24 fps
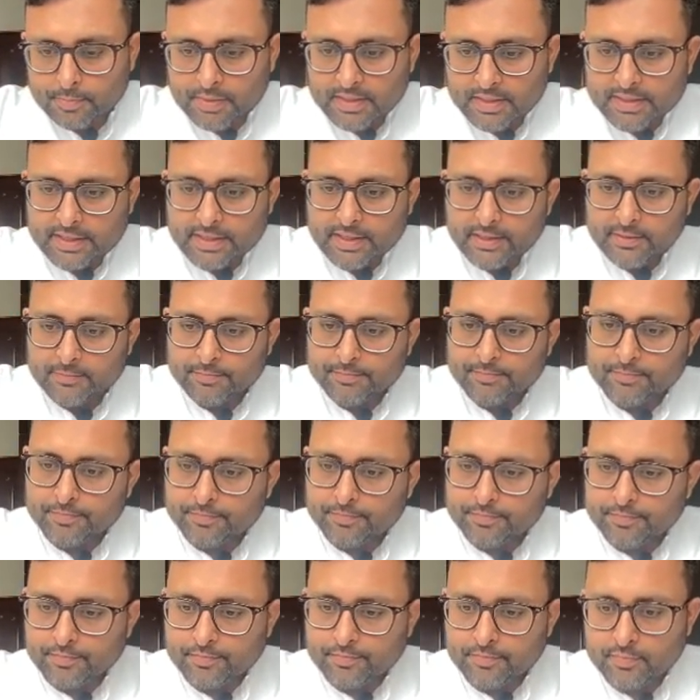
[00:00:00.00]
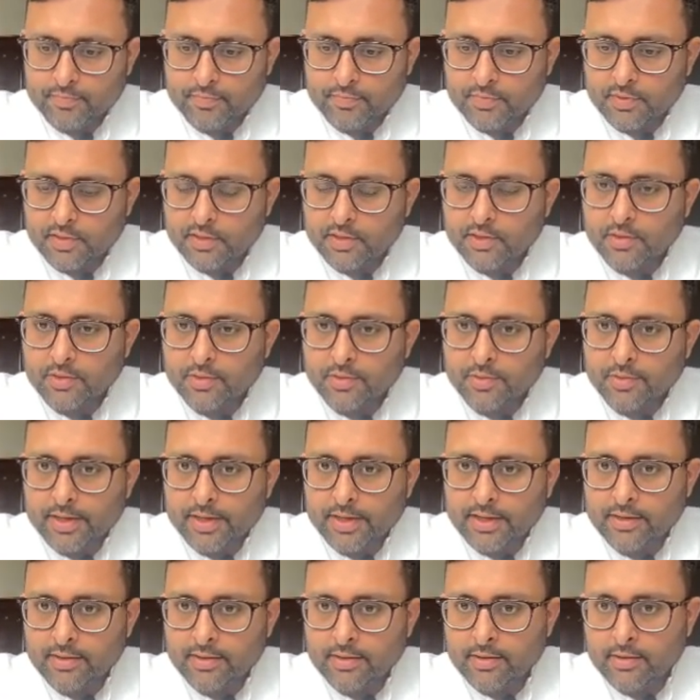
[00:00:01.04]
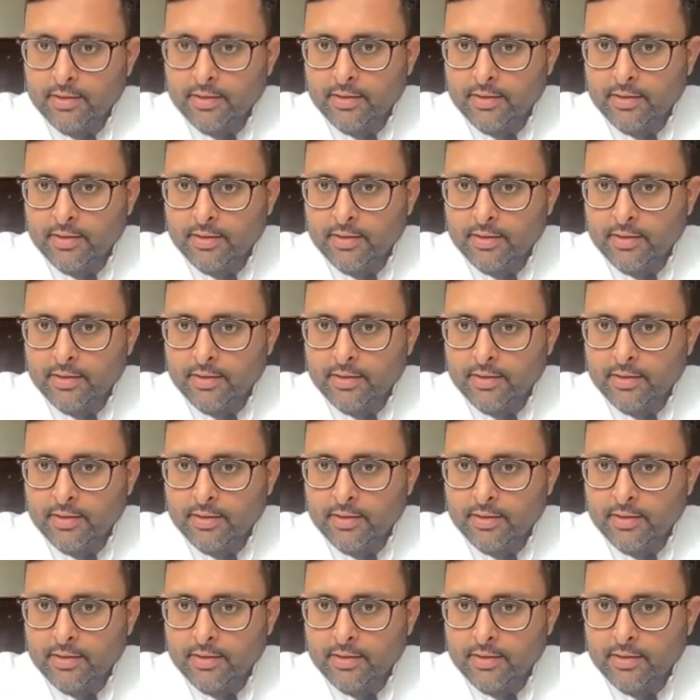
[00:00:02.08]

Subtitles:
PD, right?